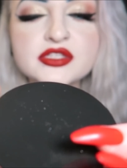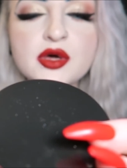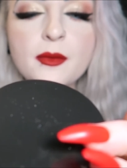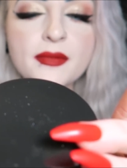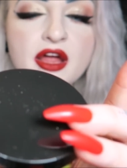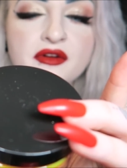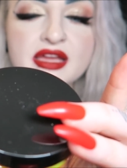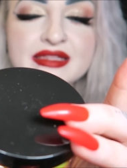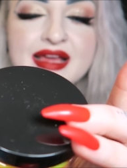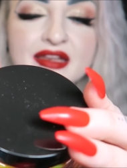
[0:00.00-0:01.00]

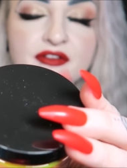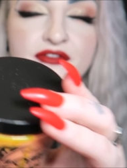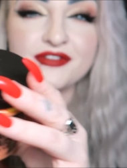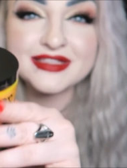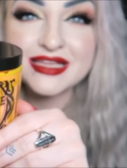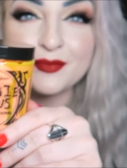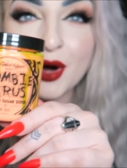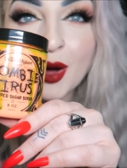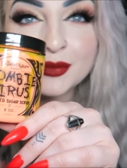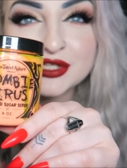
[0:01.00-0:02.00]
Zomberries and Fizzy
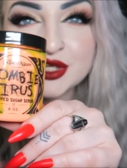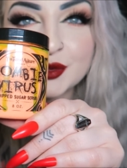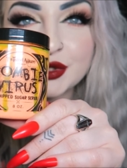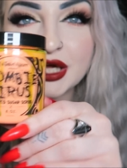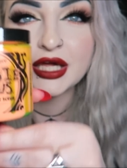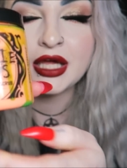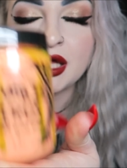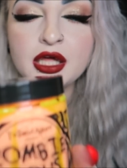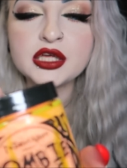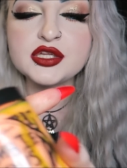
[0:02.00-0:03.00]
Pop Soda.
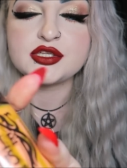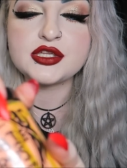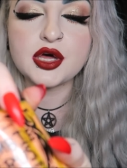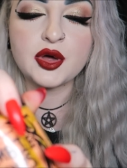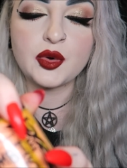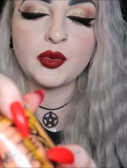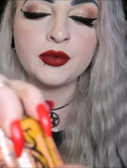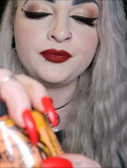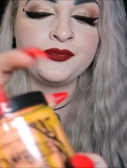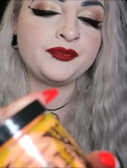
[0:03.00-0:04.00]
So
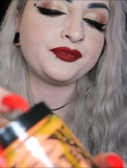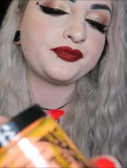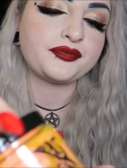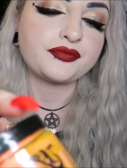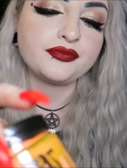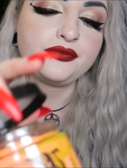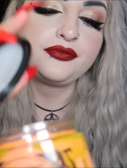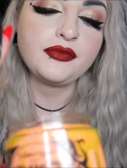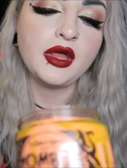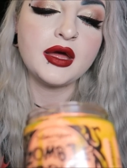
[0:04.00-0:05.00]

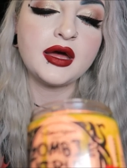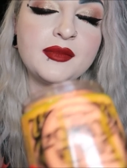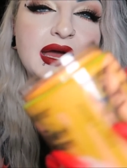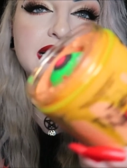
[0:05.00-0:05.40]
um, it